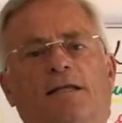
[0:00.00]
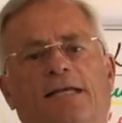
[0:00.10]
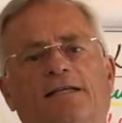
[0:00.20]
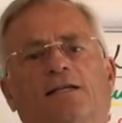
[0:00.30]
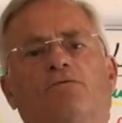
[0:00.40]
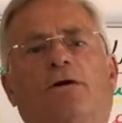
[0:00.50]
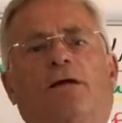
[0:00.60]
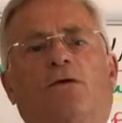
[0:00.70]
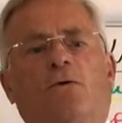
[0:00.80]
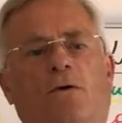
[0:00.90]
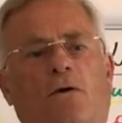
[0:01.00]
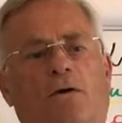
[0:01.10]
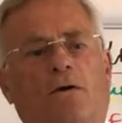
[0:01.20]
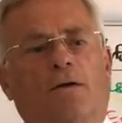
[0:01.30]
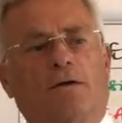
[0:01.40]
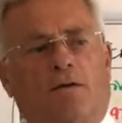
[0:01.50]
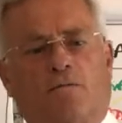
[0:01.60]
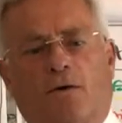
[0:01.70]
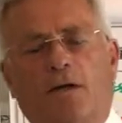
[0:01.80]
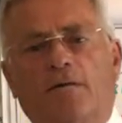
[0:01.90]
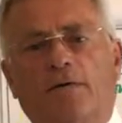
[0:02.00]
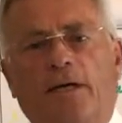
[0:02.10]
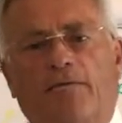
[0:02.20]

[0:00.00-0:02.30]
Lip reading: This is what I call one of the